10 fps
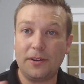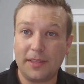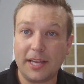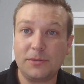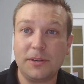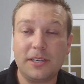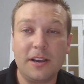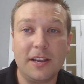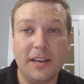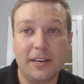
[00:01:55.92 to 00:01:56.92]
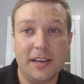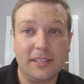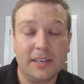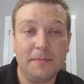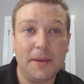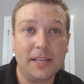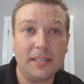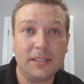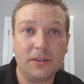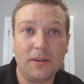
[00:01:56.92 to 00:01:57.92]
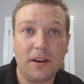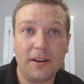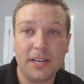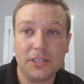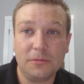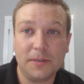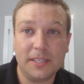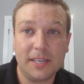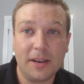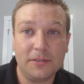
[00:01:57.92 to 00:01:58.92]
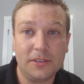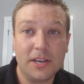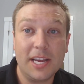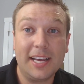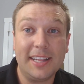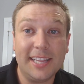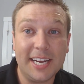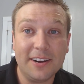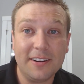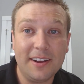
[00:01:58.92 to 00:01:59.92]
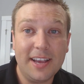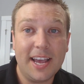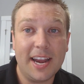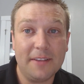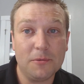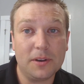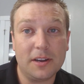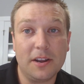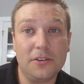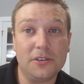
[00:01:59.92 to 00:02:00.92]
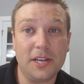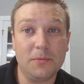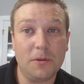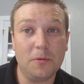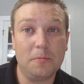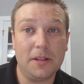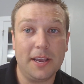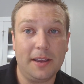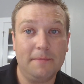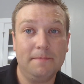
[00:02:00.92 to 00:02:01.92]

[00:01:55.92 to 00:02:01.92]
that's what tonguing does, and it makes it so our instrument sounds clear and everyone can understand what we're playing.